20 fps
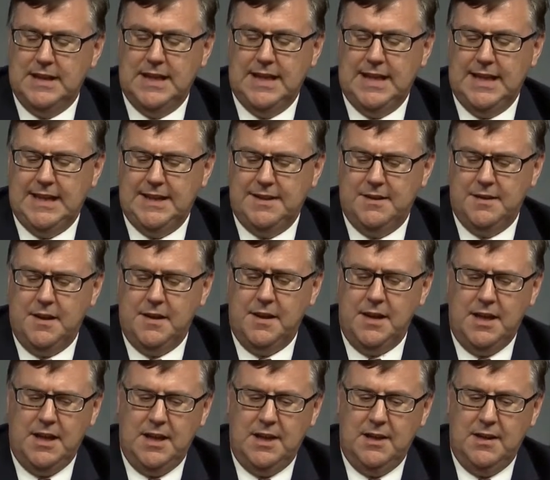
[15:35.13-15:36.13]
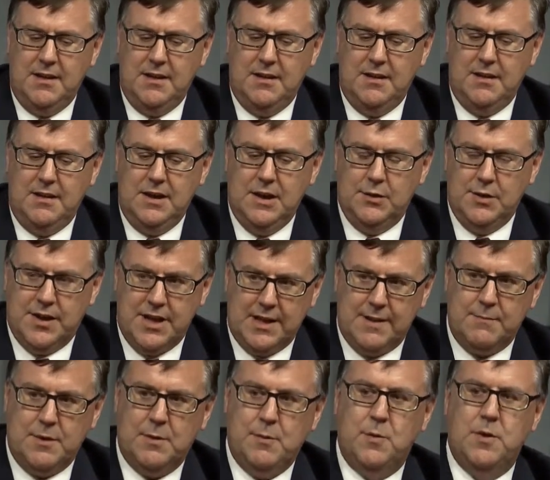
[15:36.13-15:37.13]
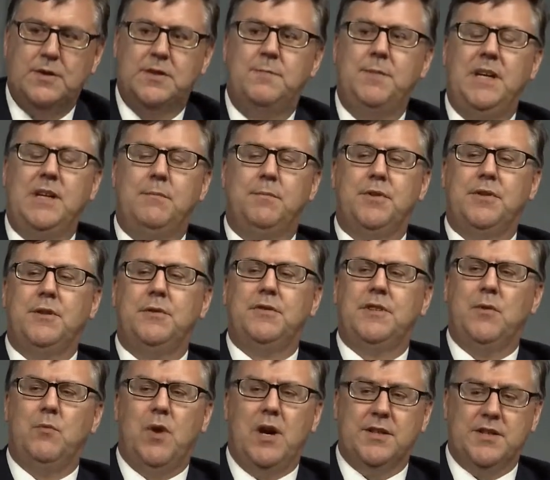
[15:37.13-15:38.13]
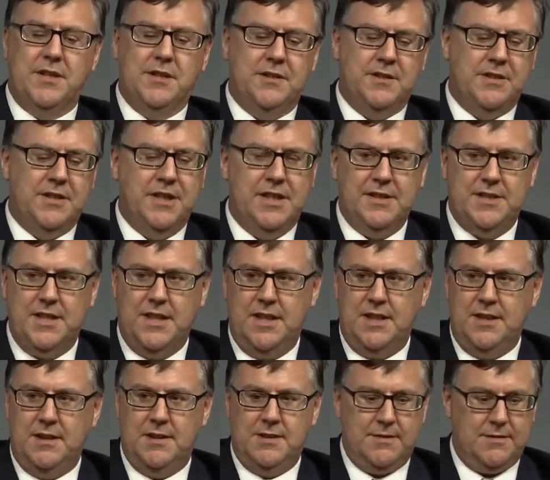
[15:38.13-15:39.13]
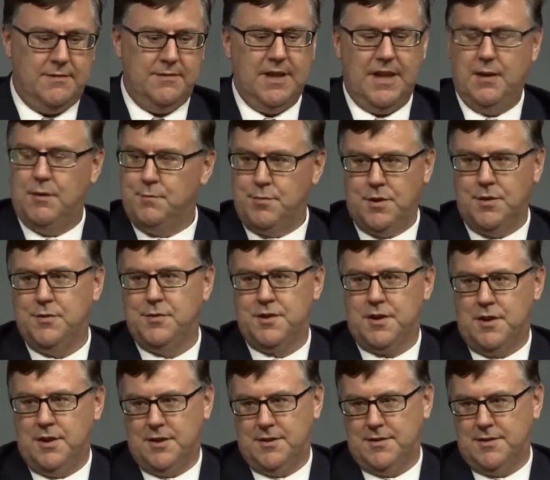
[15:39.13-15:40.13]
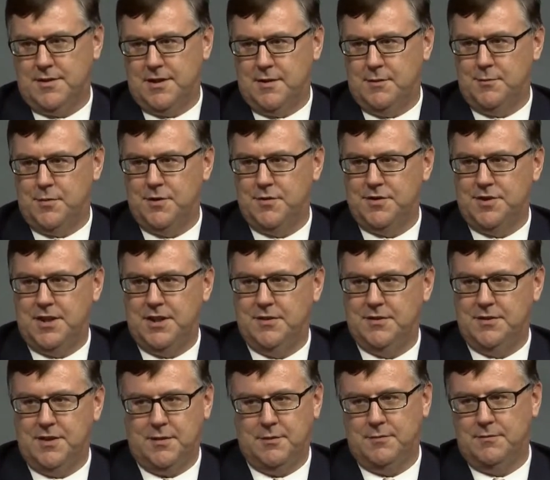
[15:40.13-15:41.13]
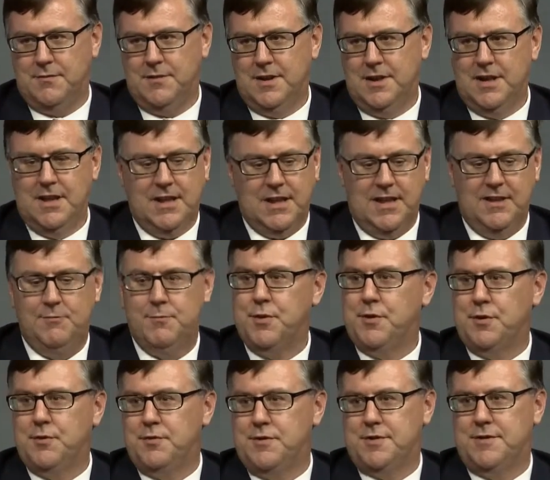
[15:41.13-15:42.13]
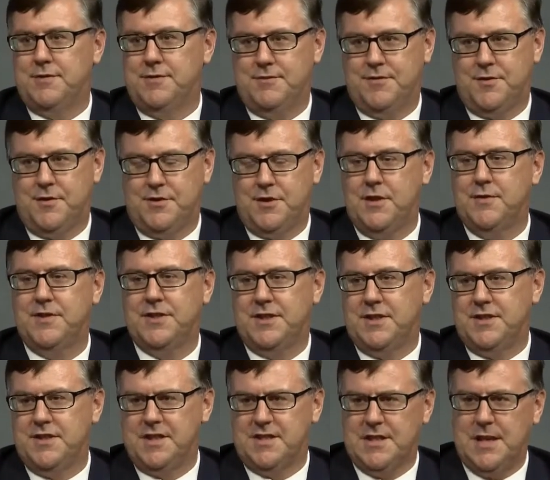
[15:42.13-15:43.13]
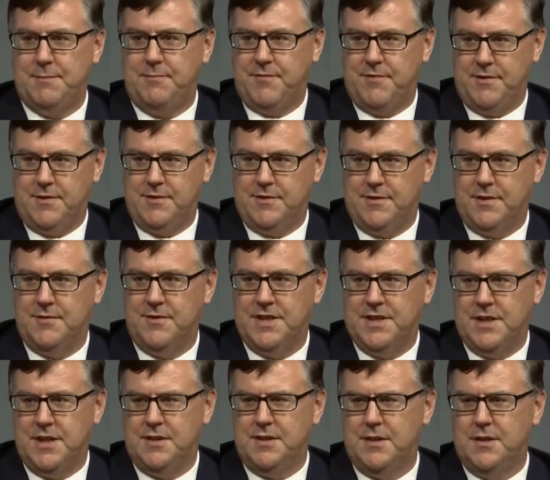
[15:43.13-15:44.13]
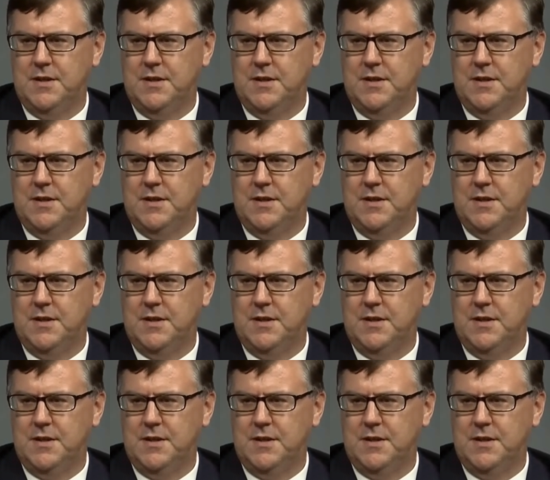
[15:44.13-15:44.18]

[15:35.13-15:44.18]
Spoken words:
And you think about what's being produced in Washington, D.C., they don't produce cars, they don't produce steels, they don't even produce services except to serve each other.